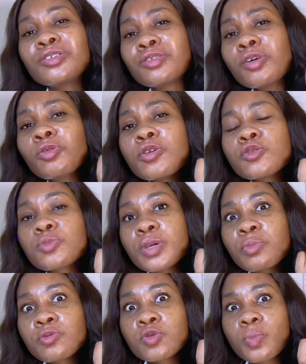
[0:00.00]
it's not going to be
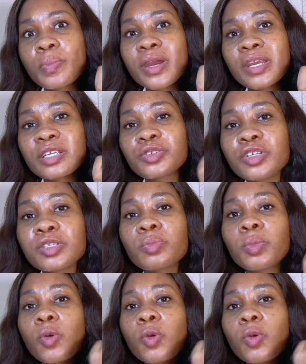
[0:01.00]
able to penetrate.